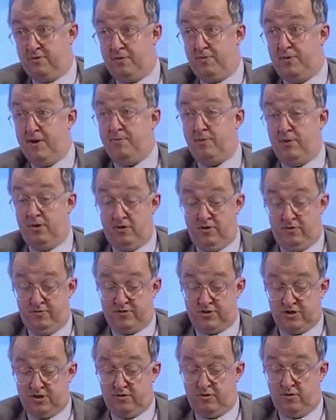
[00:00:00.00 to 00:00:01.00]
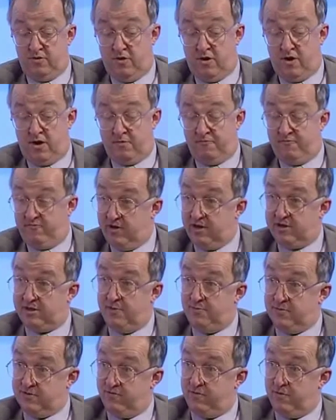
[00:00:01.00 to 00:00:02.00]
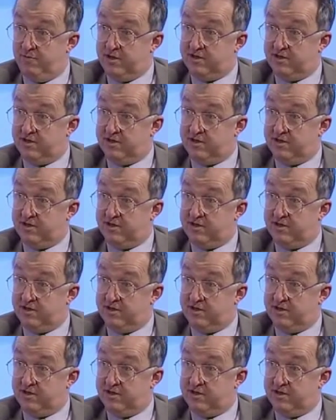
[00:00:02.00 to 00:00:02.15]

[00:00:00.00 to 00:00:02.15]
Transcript: the people who are victims of the